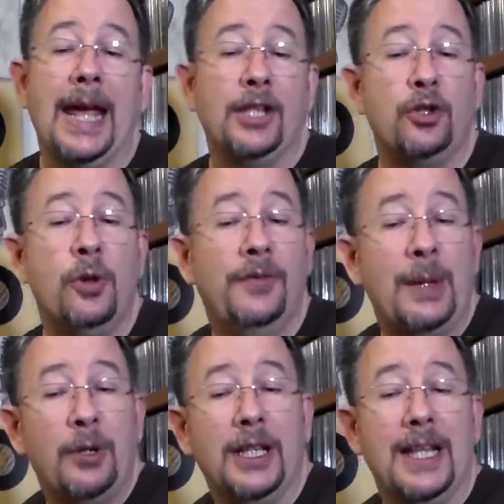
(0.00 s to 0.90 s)
And the 2 of
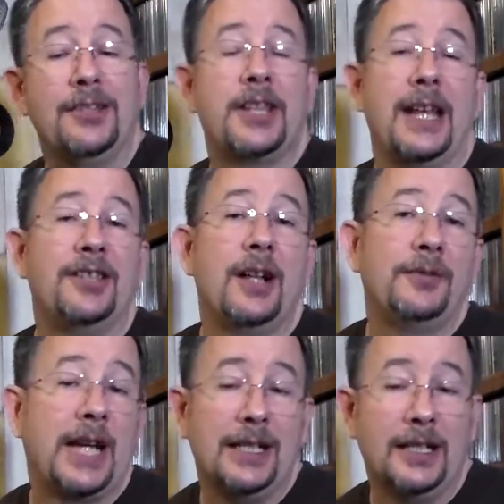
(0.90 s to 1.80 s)
them released a
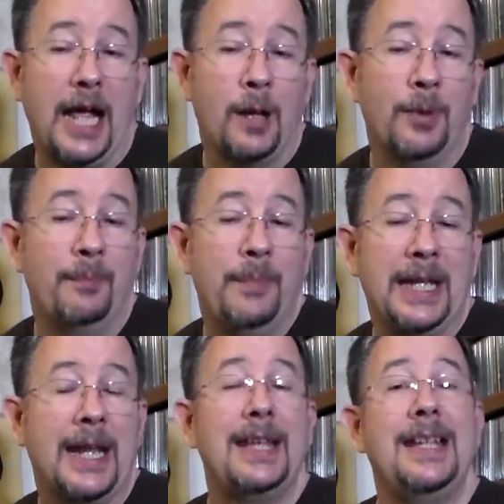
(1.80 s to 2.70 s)
self-titled album
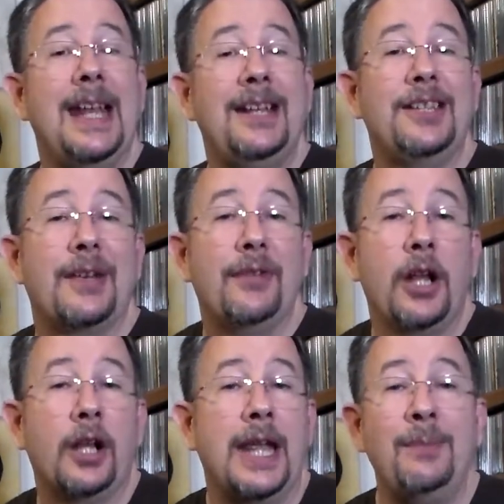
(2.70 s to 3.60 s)
in 1987
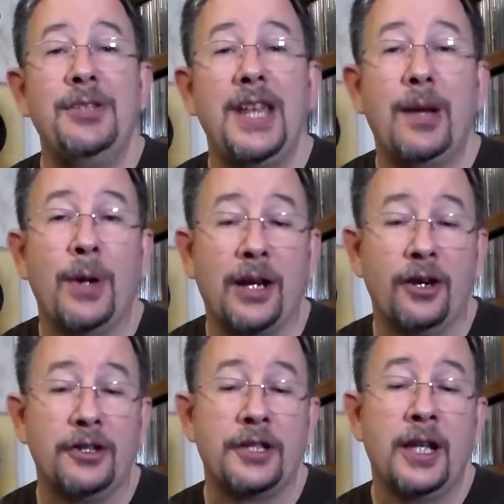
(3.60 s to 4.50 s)
on MCA
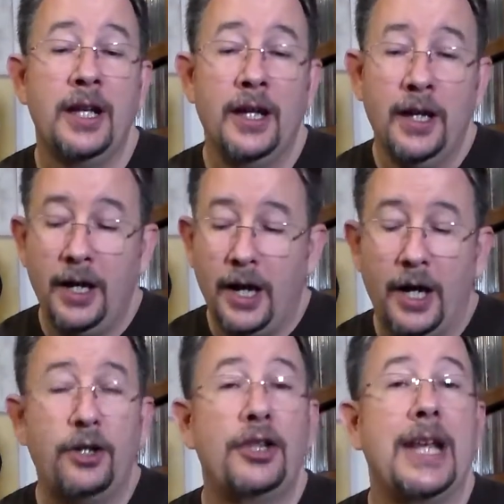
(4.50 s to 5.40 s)
Records
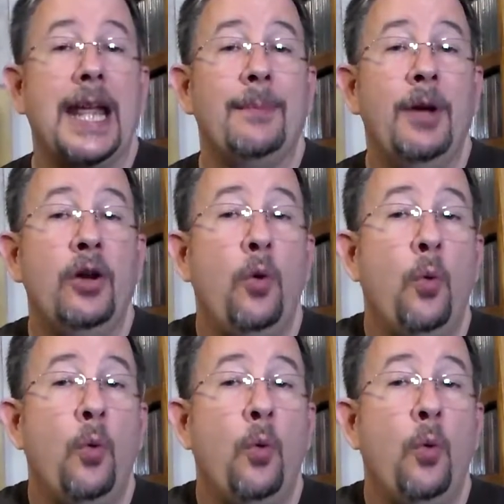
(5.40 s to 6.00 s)
under the name